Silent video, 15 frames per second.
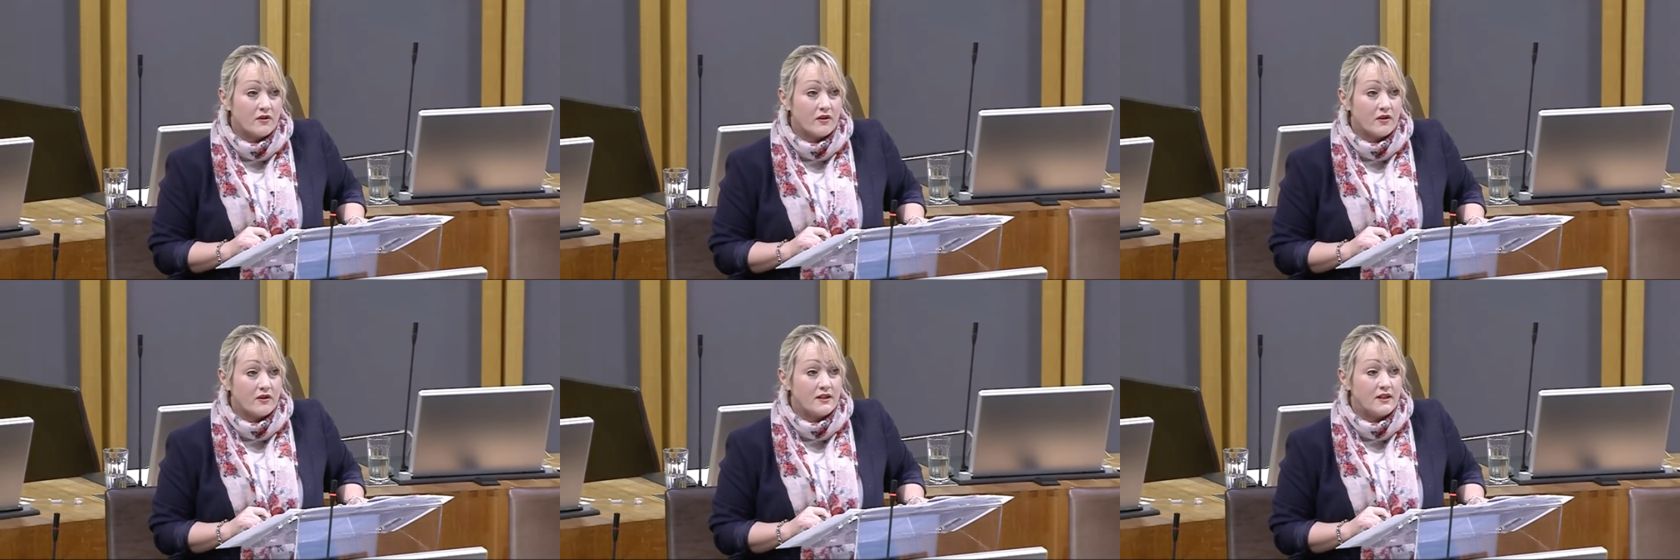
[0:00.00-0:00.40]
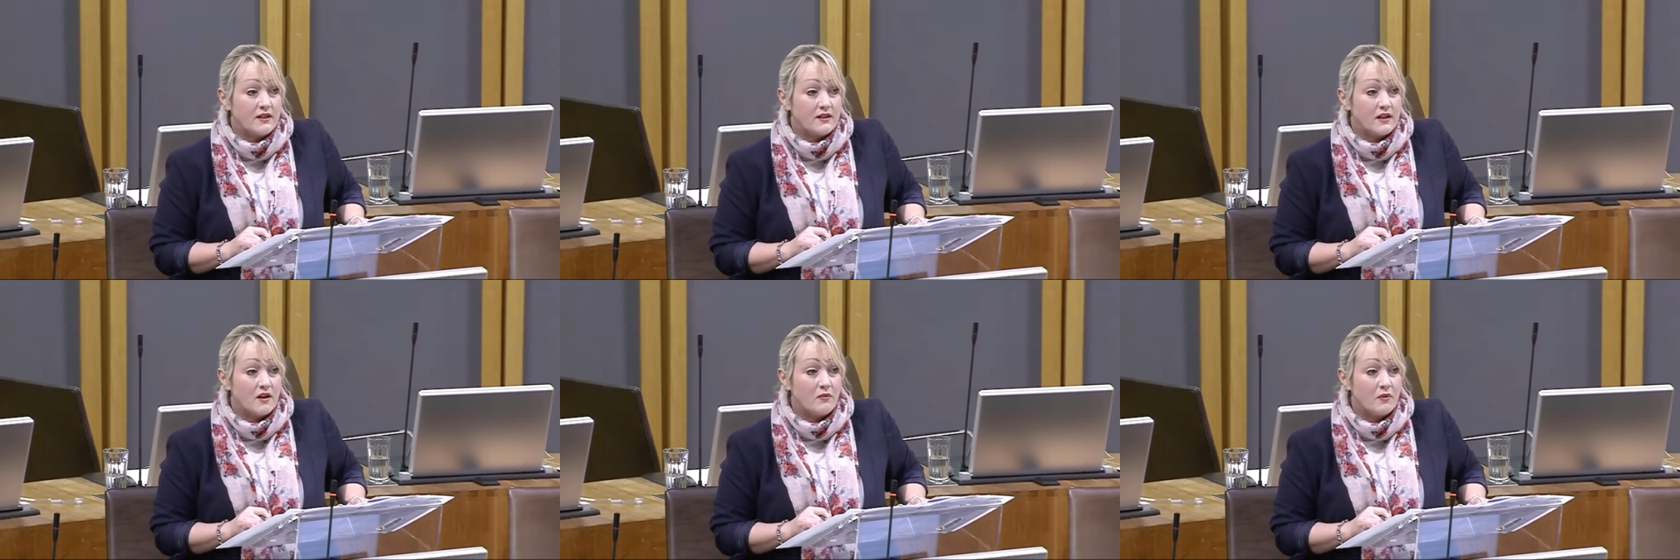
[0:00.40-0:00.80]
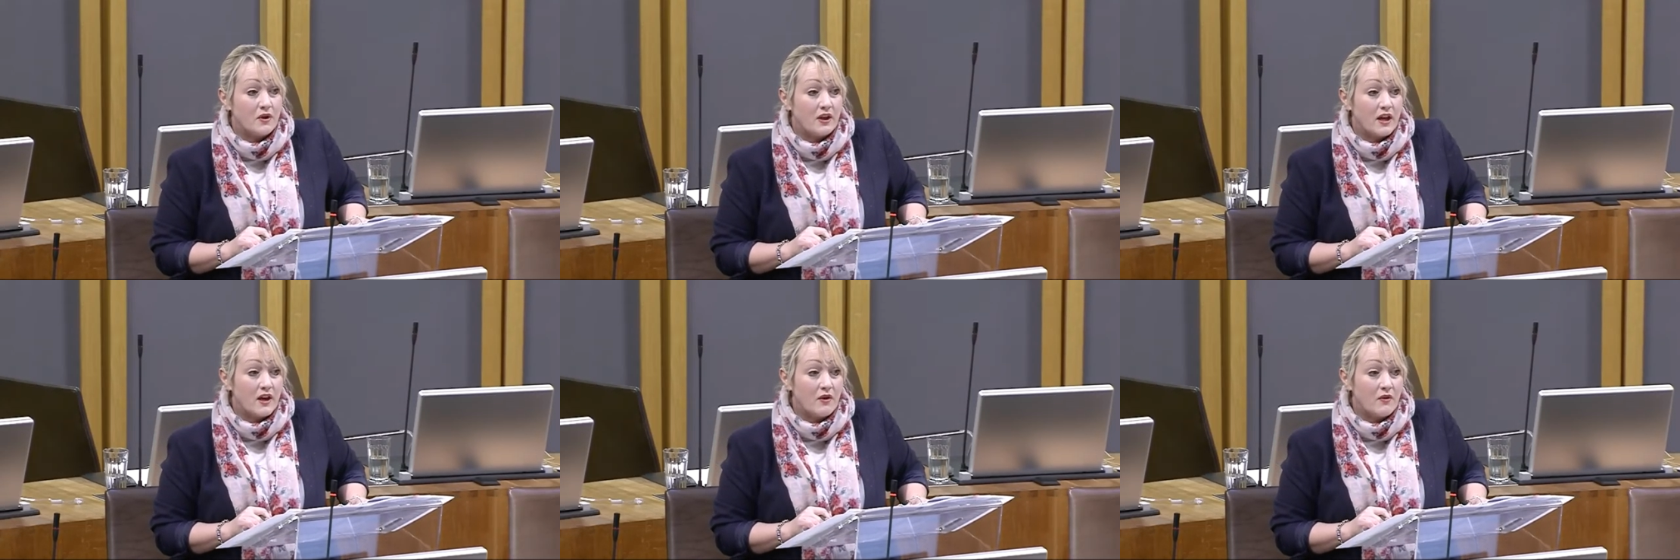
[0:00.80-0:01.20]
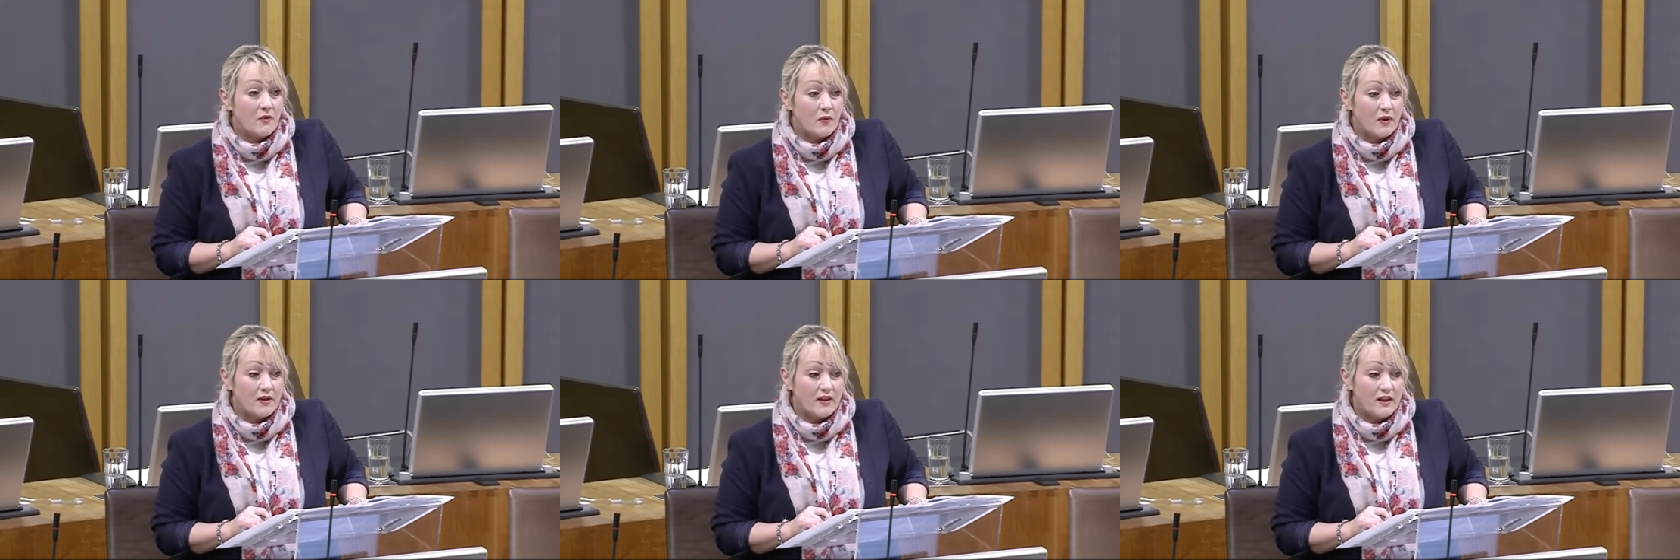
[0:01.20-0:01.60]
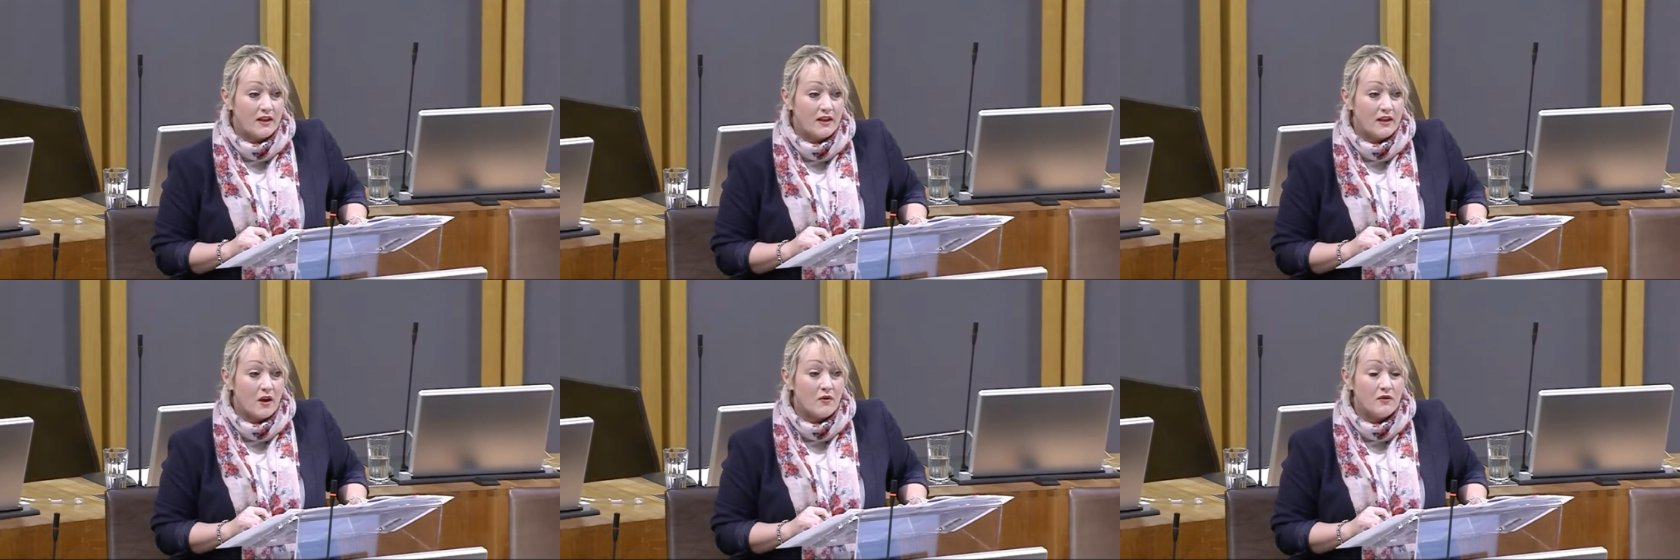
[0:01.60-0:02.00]
authorities are working with
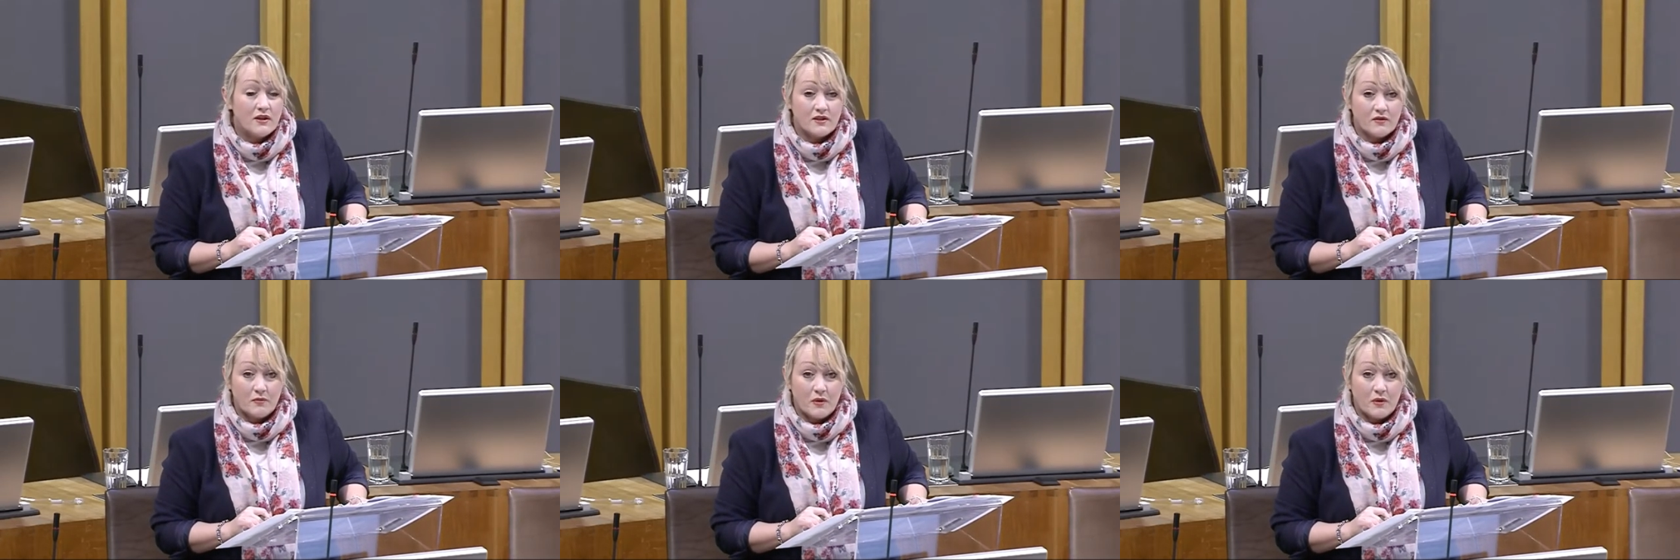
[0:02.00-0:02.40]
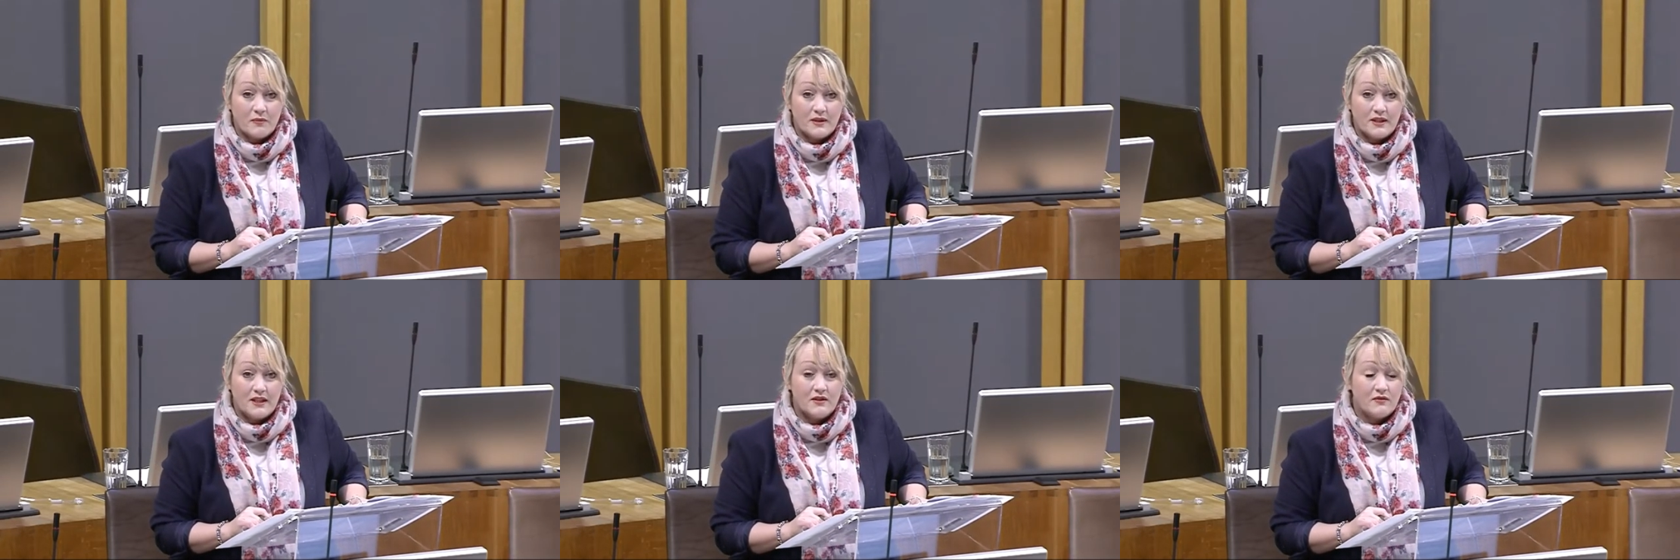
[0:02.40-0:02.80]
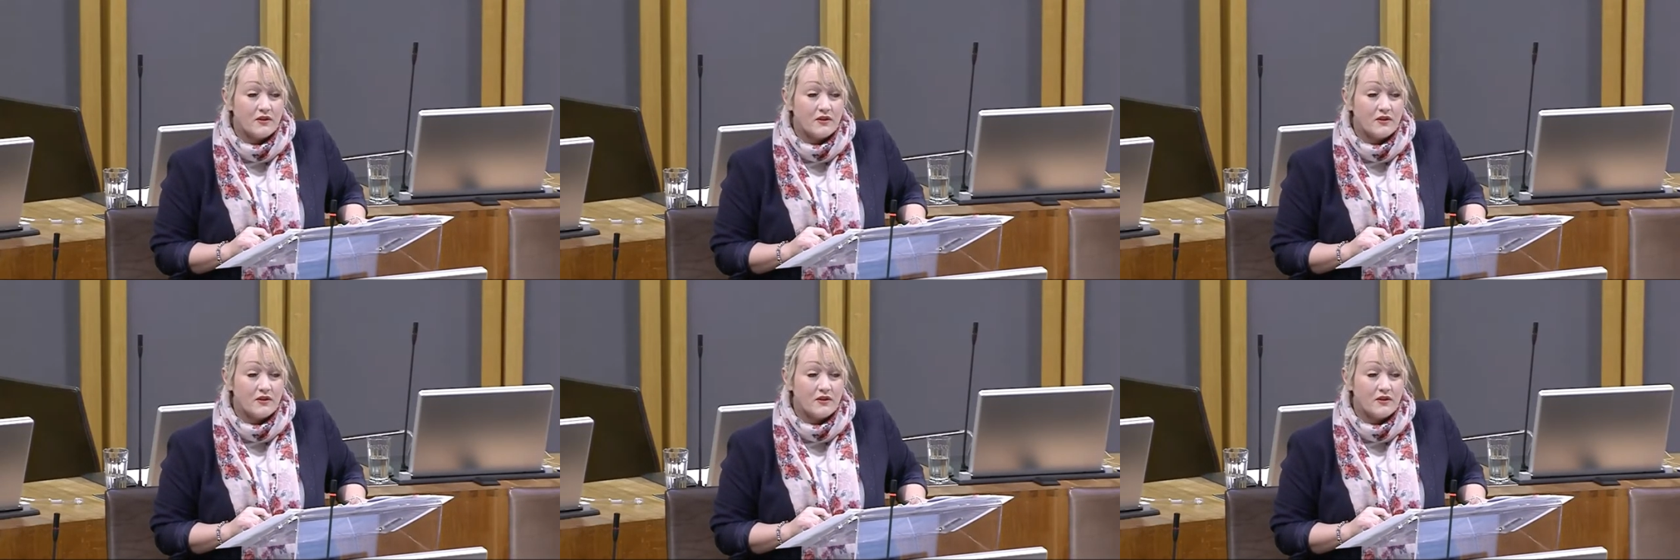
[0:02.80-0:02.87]
the owners of properties.